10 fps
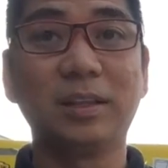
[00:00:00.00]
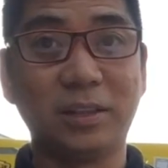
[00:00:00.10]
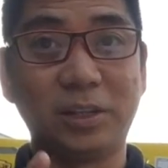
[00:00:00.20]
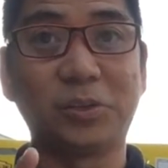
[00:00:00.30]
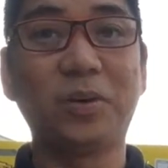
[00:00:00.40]

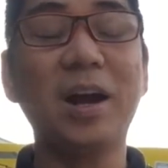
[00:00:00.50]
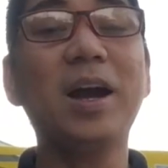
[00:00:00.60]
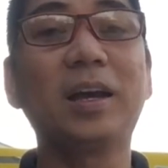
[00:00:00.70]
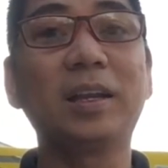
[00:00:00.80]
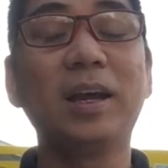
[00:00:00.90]
That's
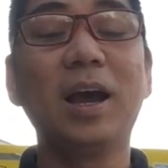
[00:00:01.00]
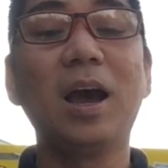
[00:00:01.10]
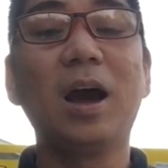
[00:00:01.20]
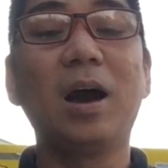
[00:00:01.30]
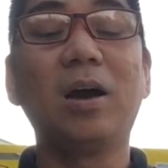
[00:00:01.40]
right.
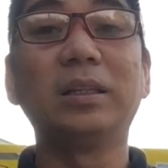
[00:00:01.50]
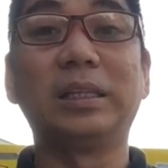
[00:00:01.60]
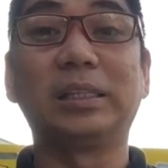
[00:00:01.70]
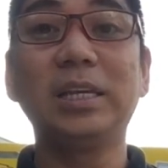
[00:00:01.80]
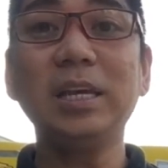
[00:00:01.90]

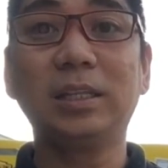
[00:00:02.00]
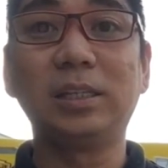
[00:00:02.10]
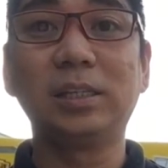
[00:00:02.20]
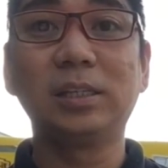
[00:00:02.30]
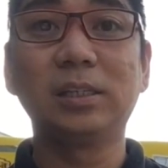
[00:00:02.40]
The
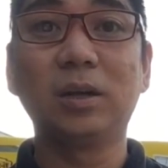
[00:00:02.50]
seeds.